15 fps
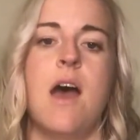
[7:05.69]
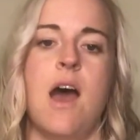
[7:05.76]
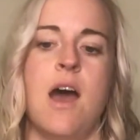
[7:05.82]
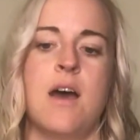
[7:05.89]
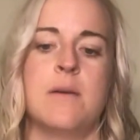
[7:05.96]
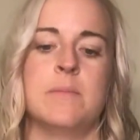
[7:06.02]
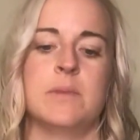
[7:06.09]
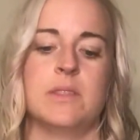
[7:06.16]

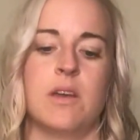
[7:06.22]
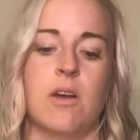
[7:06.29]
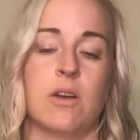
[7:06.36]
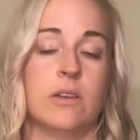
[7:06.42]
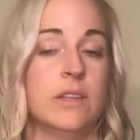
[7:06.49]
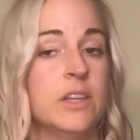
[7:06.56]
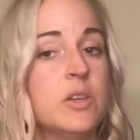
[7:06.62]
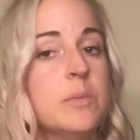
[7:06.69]

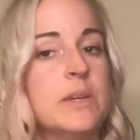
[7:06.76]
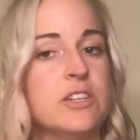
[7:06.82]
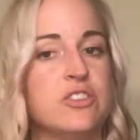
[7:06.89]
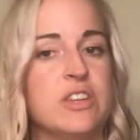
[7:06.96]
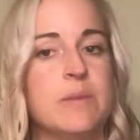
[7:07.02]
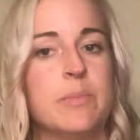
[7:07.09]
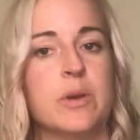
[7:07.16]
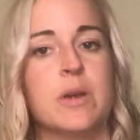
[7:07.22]
are a little bit
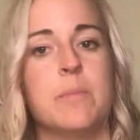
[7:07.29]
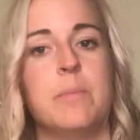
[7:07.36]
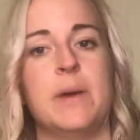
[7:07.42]
cheaper,